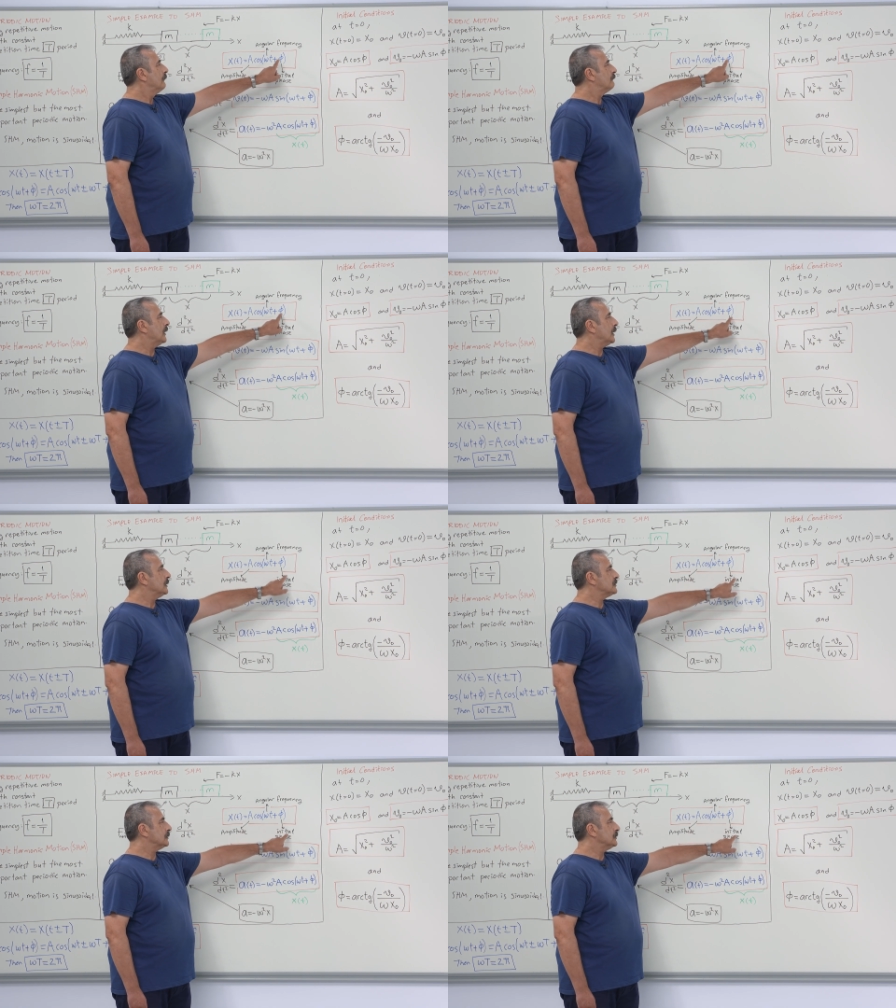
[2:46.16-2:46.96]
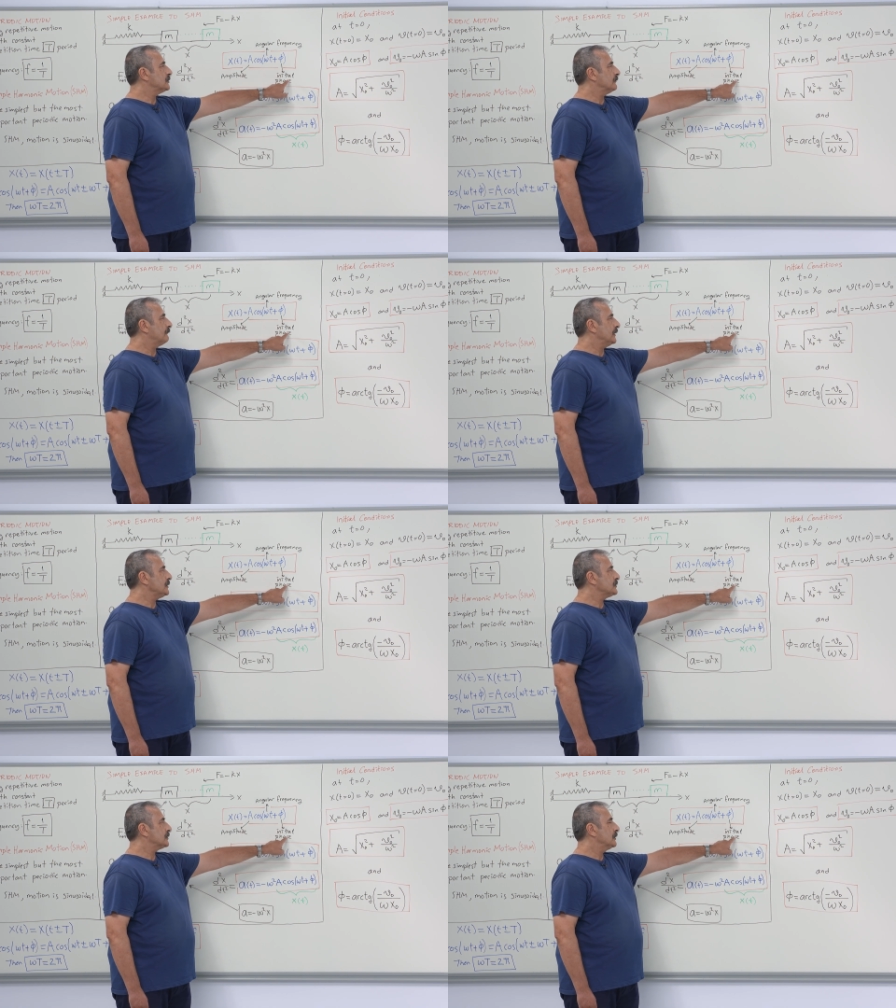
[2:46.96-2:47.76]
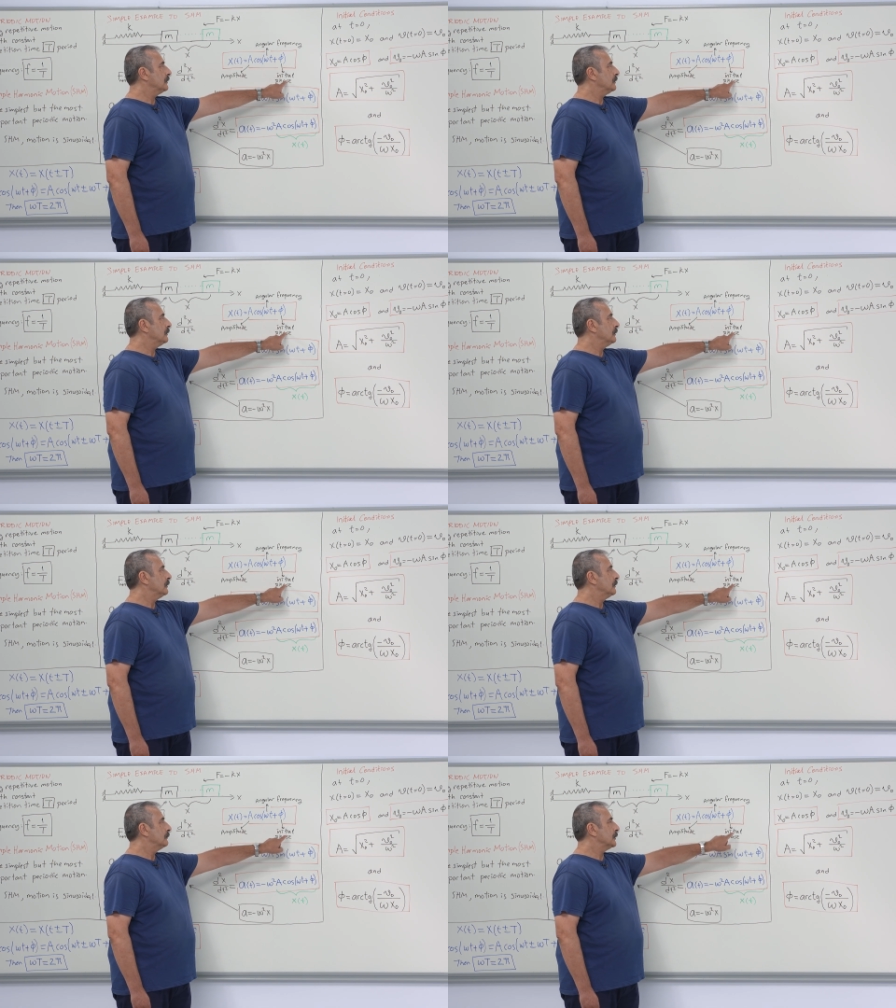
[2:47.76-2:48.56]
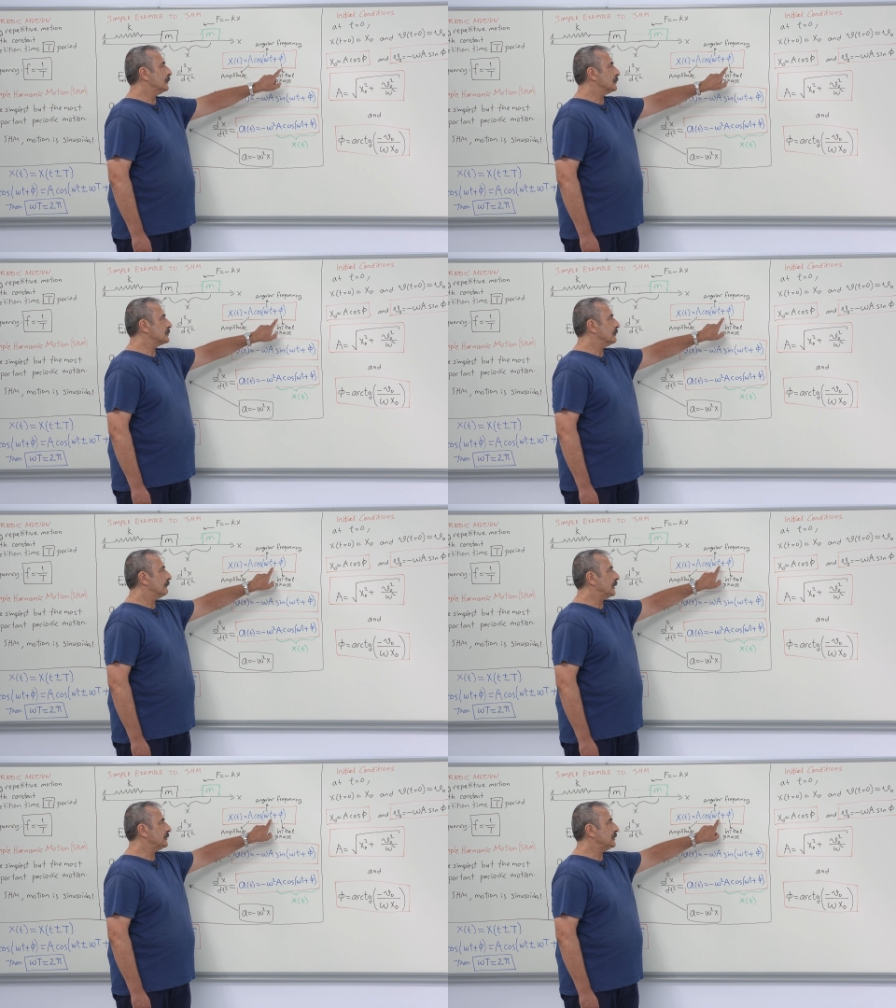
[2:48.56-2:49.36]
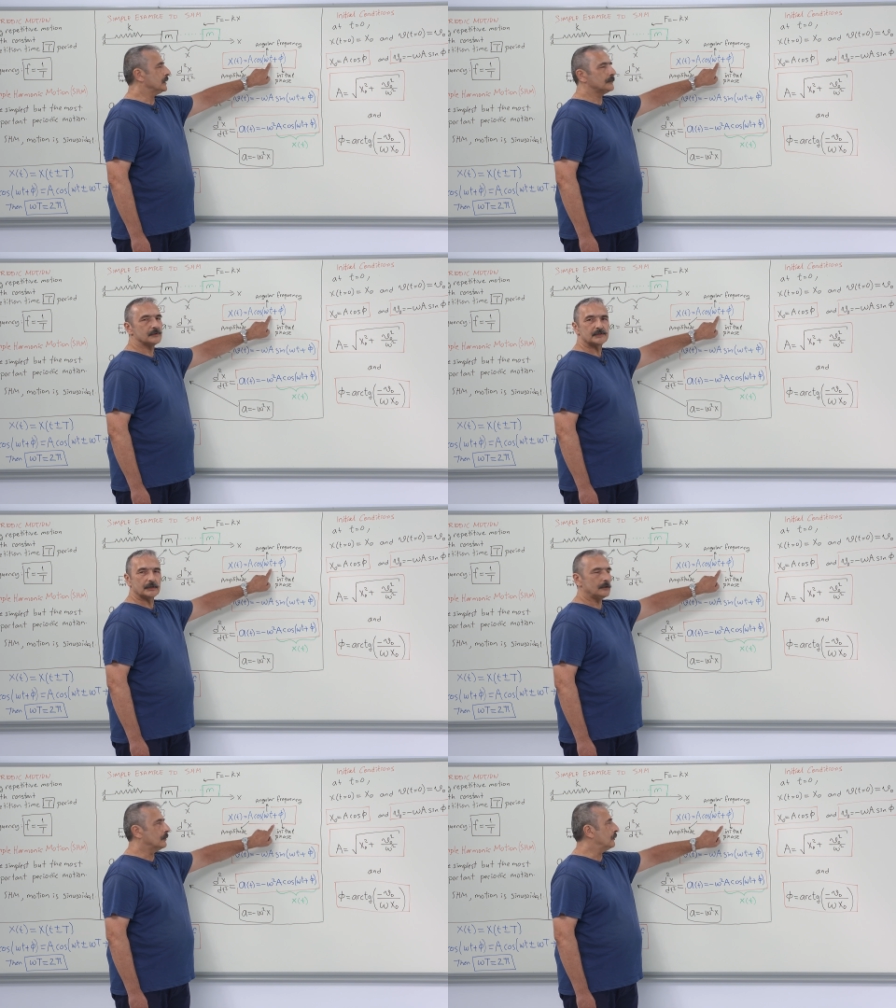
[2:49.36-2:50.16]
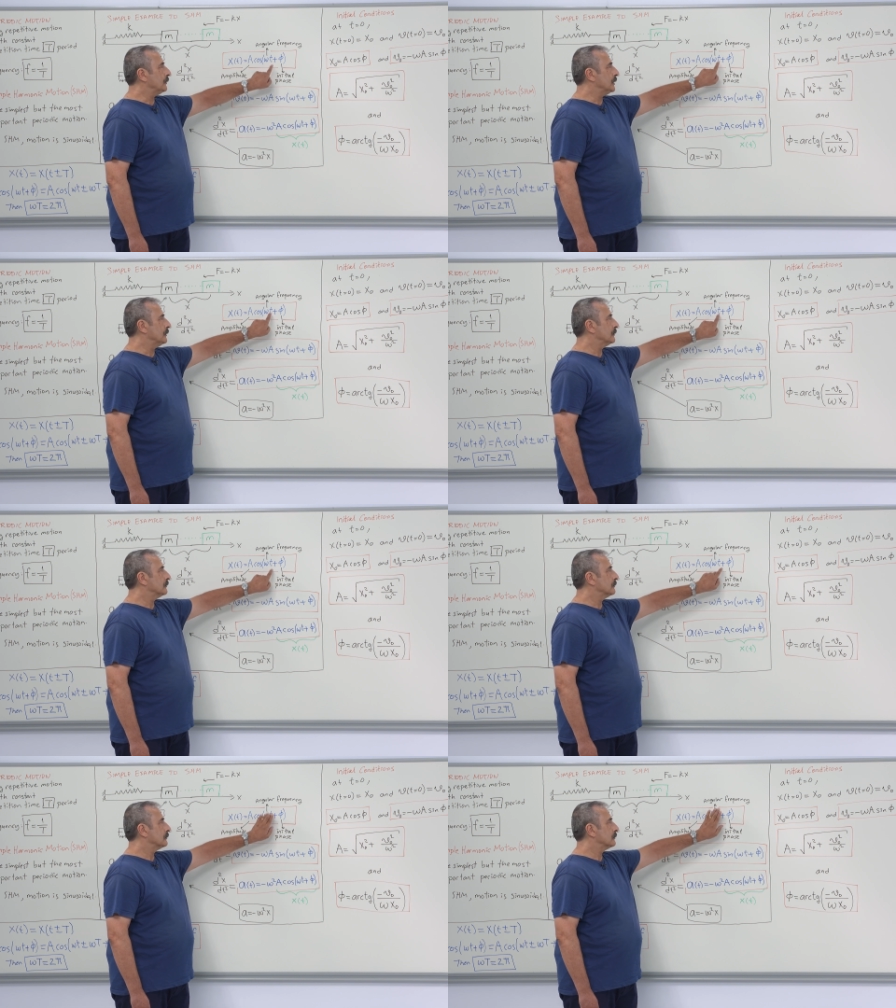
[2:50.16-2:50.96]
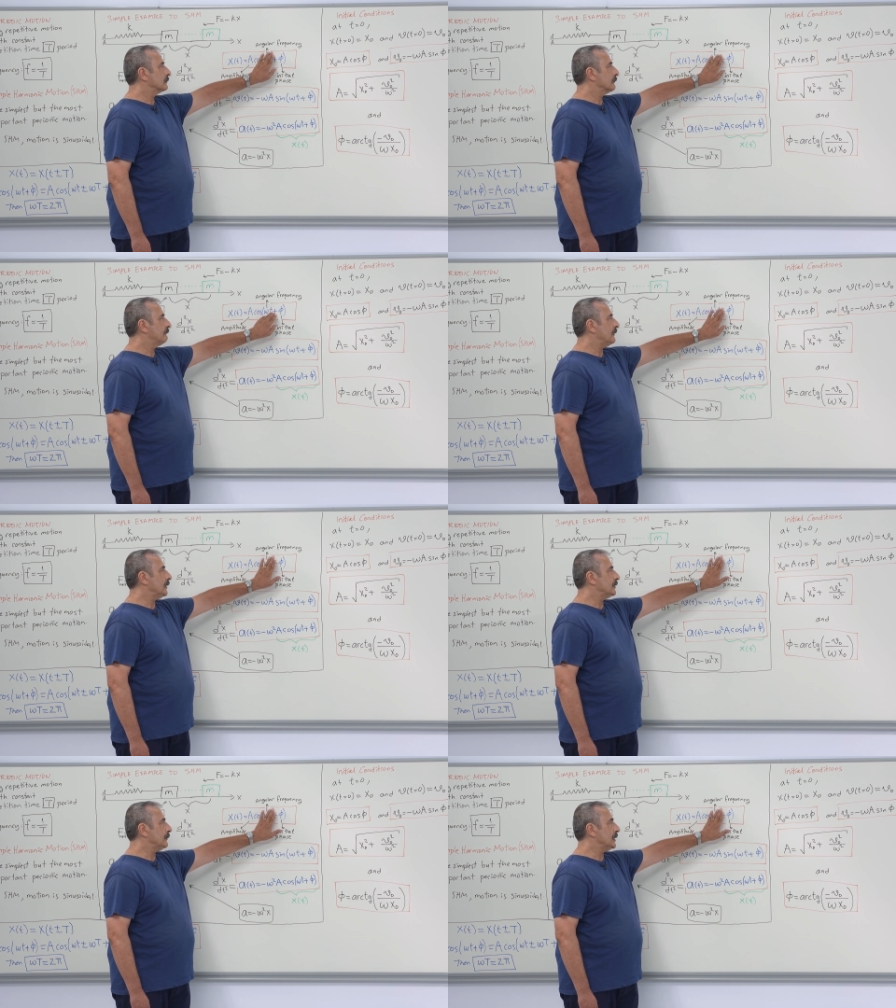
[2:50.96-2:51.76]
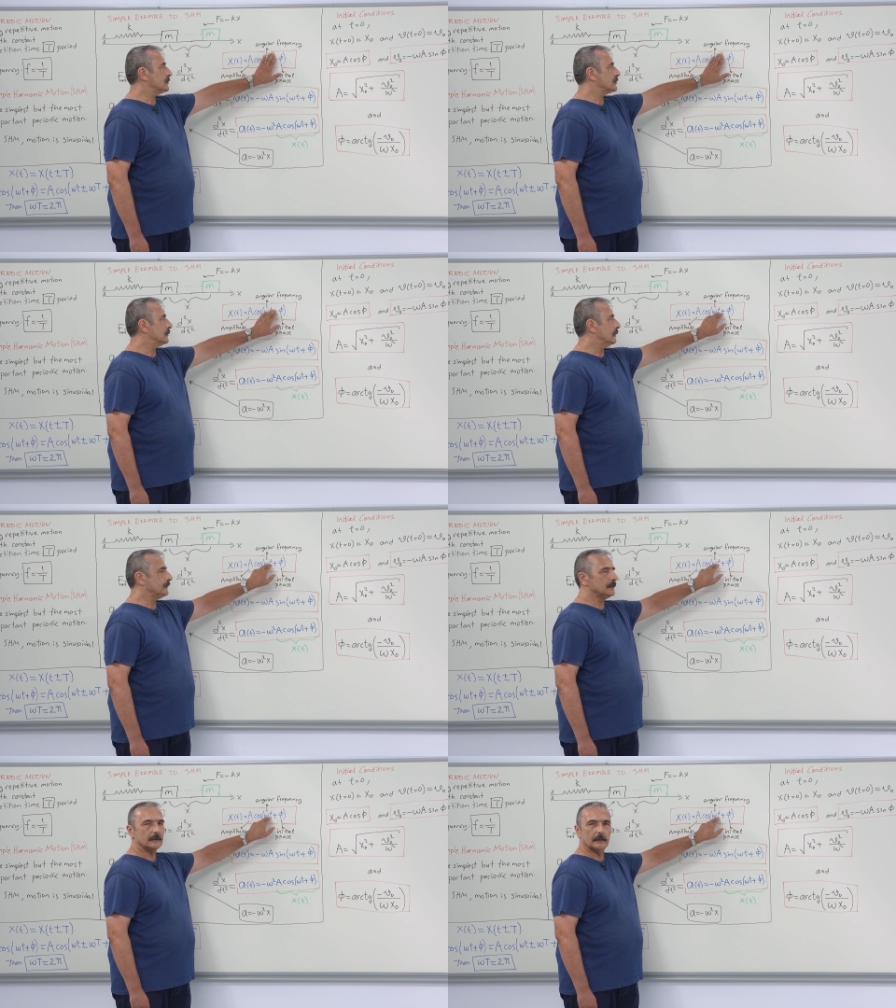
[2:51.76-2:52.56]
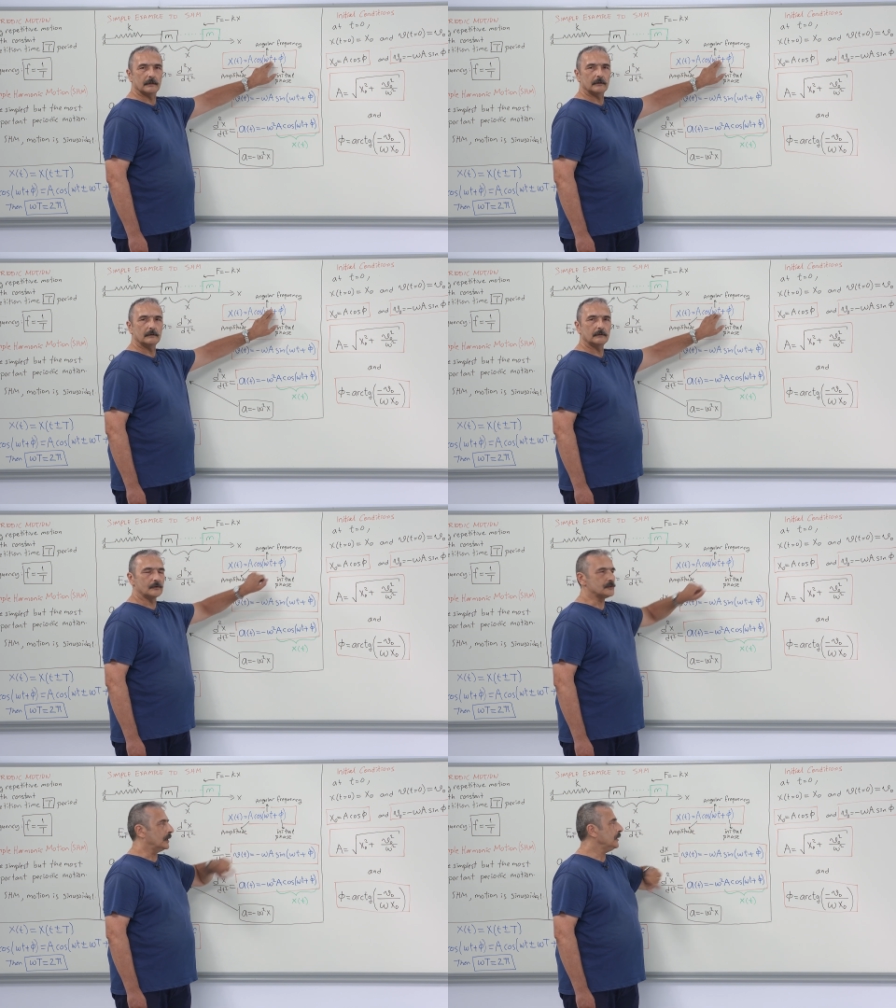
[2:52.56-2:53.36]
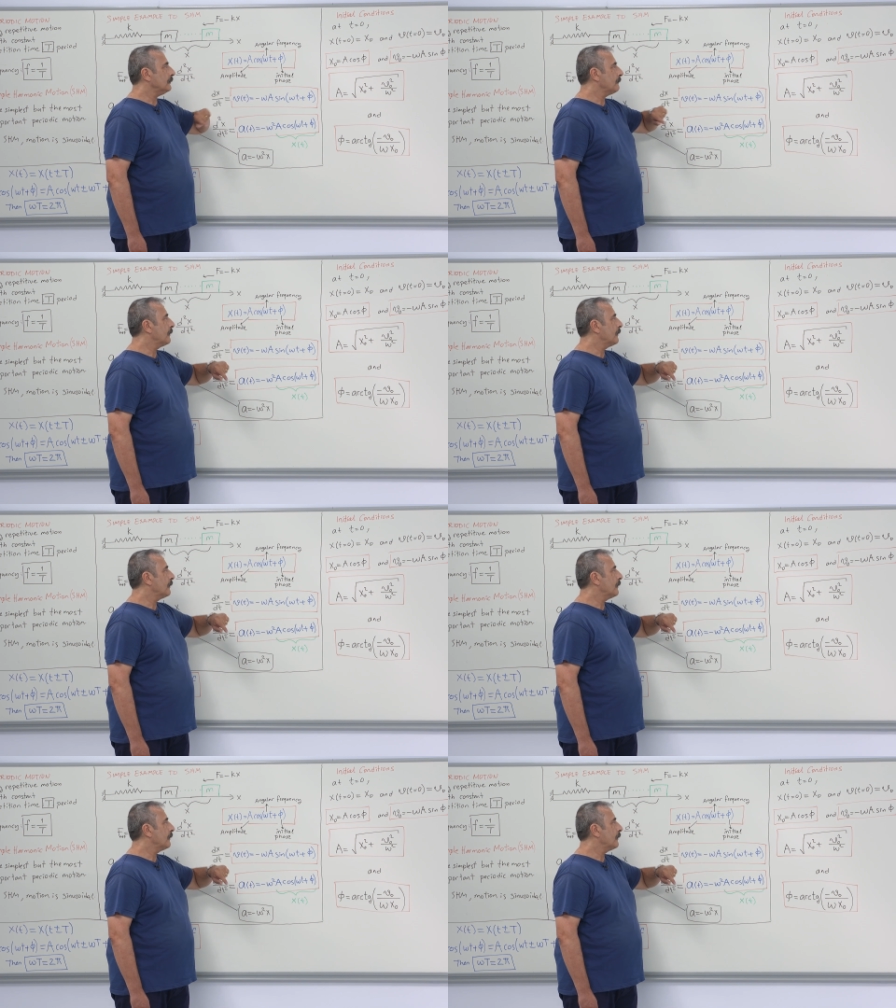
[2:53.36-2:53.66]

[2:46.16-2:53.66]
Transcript: Phi is the initial phase, because when t equals zero, only phi remains uh, within the cosine